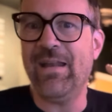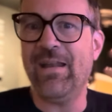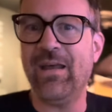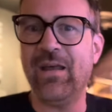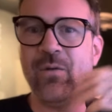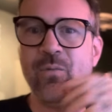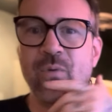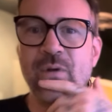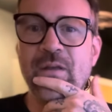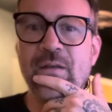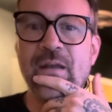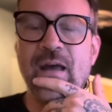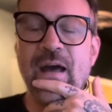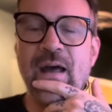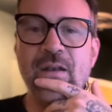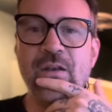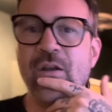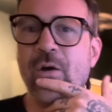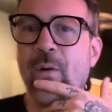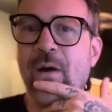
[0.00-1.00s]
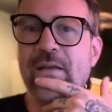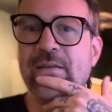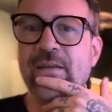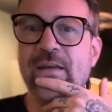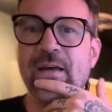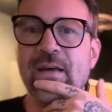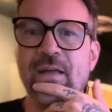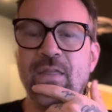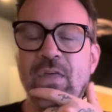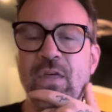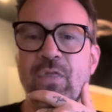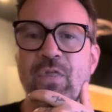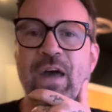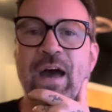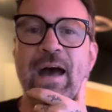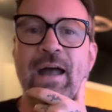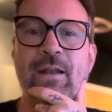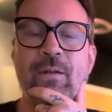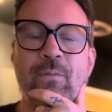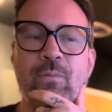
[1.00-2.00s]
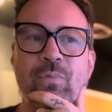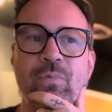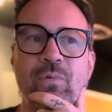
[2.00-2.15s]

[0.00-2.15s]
And we had no idea that that